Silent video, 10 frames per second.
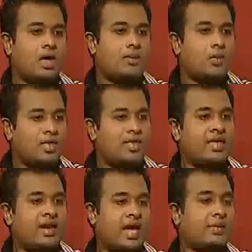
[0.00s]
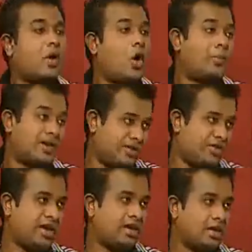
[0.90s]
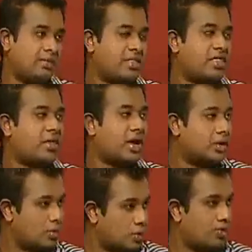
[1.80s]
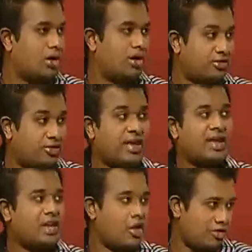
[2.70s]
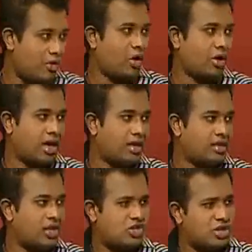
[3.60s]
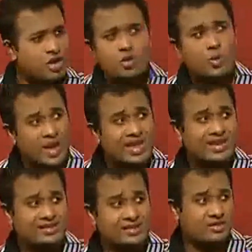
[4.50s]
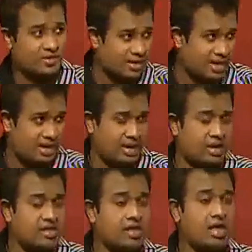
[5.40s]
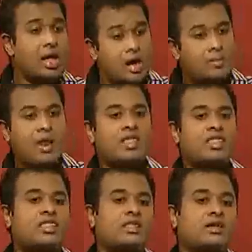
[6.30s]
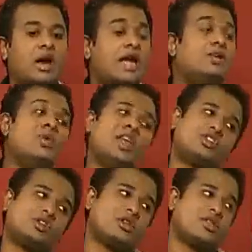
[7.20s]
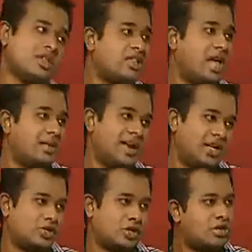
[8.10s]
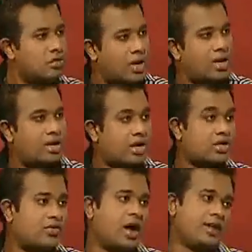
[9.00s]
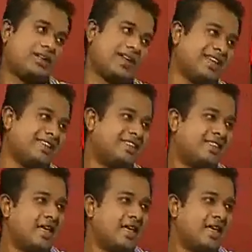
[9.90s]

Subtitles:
More than that, I'm a corporate trainer. So I do train a lot of organizations on various different areas. Plus, I do lecture since I'm a lecturer. So I lecture for undergrads.